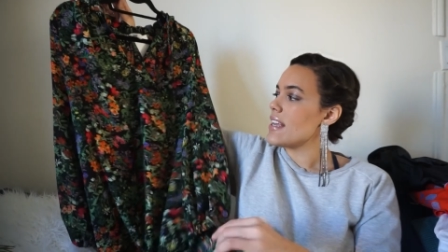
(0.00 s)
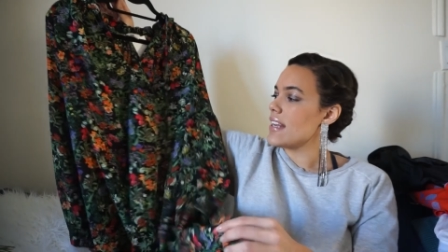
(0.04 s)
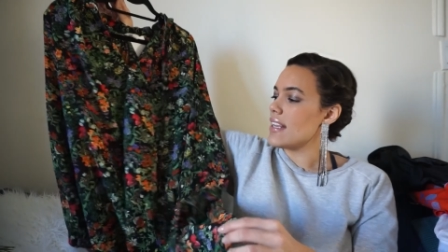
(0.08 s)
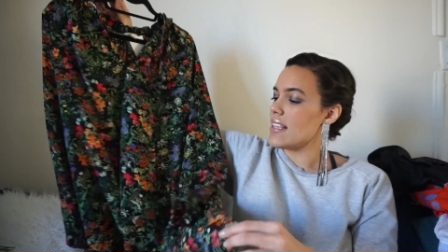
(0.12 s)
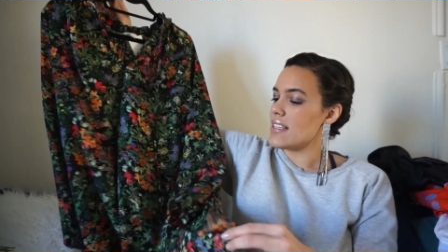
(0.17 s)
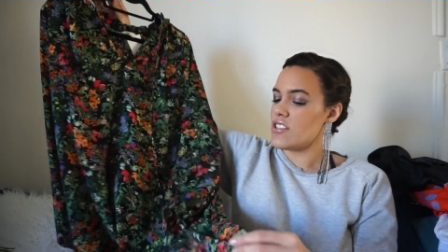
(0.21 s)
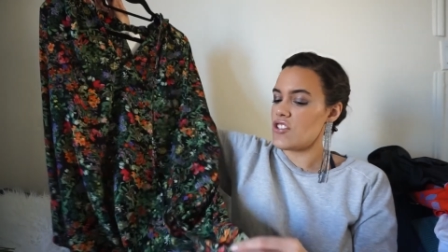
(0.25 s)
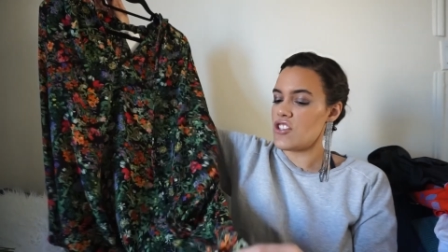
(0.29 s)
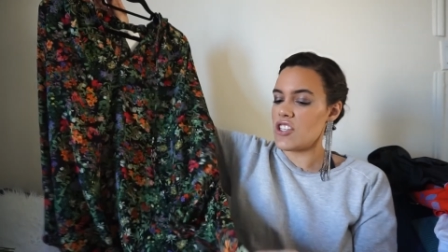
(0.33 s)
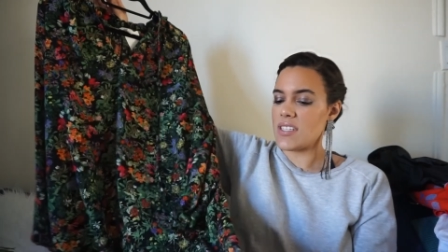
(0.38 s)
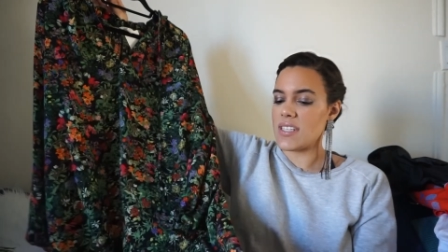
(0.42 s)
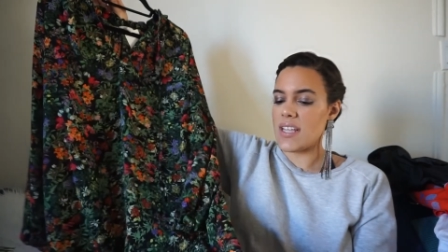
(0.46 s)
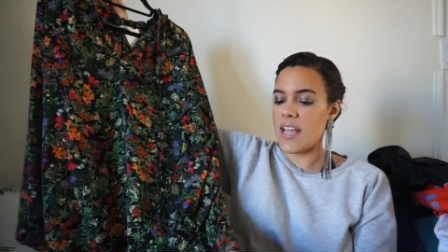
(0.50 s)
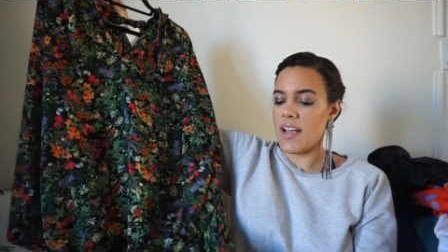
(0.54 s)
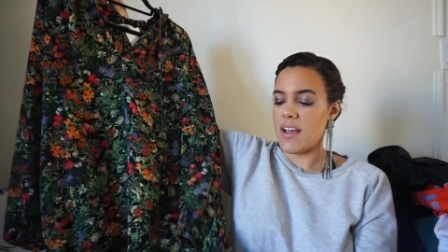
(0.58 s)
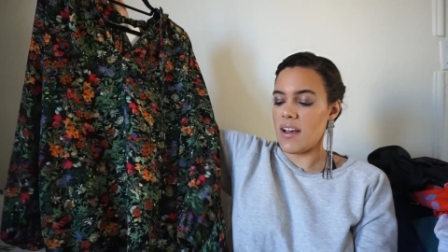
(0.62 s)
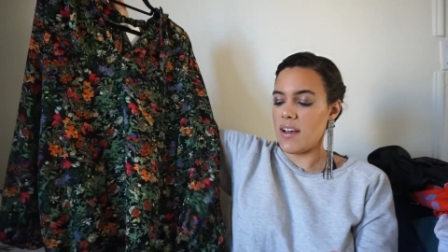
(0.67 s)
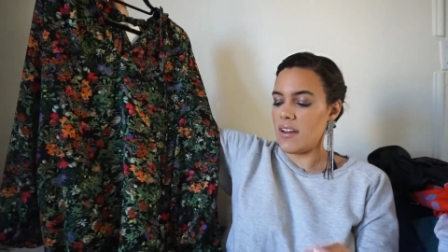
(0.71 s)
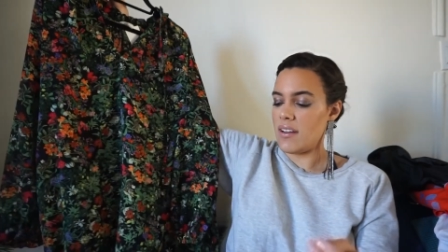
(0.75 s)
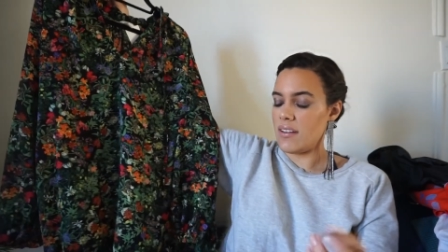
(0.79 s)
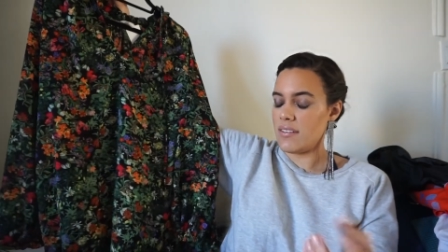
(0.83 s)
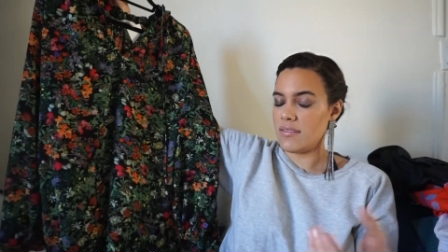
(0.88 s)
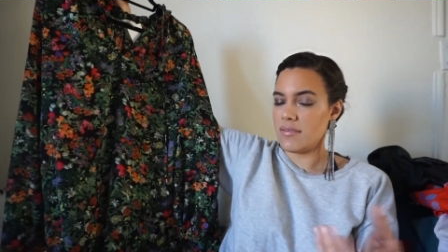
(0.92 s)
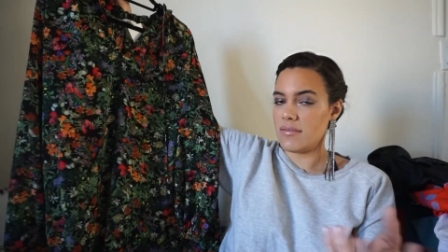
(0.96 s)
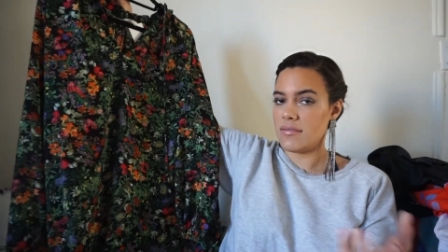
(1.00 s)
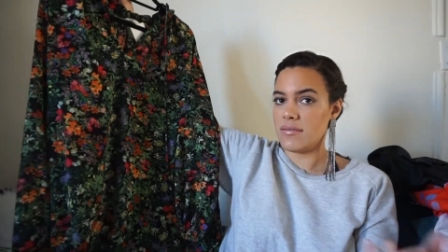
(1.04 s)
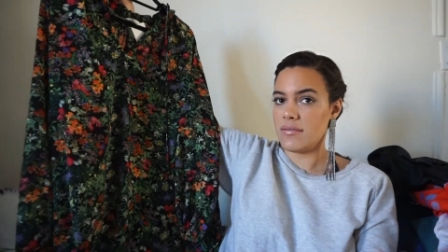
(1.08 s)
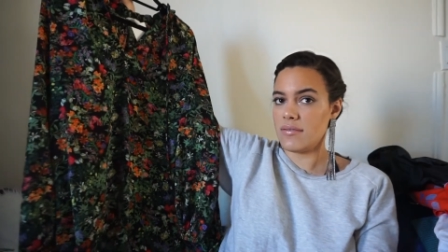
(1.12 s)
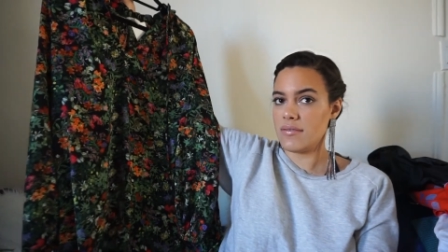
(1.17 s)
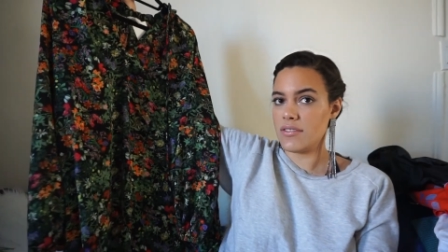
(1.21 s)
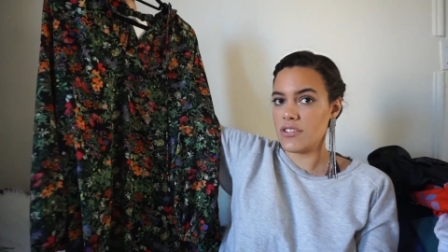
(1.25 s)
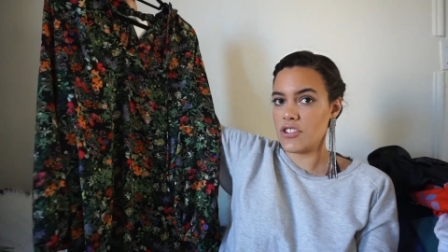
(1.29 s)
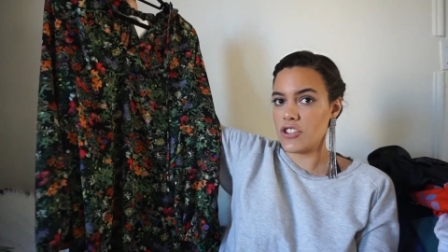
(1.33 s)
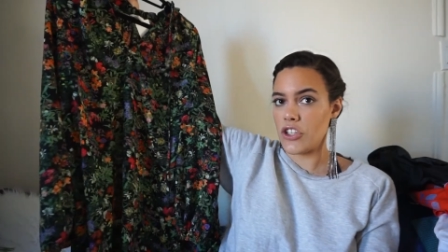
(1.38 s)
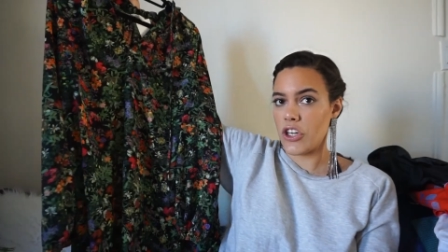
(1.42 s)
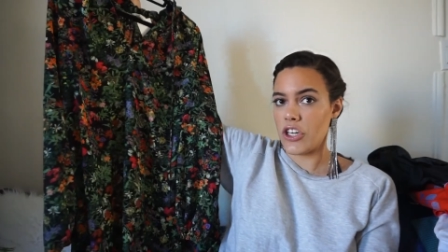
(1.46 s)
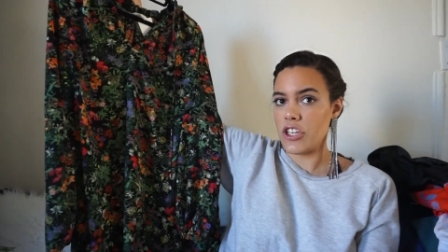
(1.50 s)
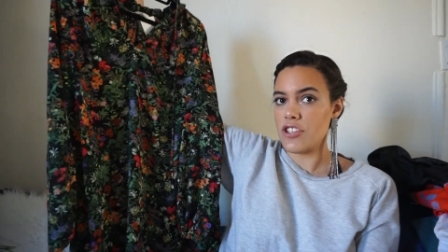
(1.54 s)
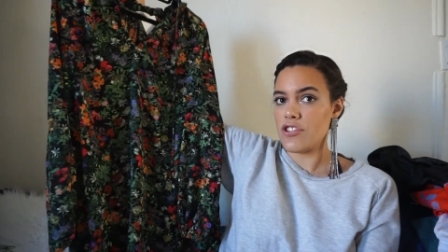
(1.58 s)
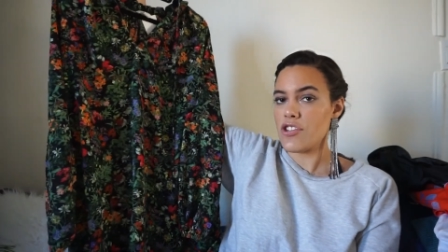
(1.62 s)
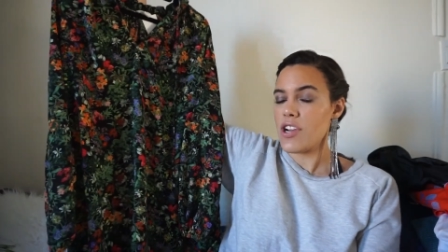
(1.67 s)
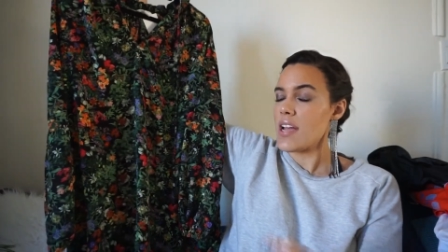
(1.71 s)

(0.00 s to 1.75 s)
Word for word: And it's just like a shirt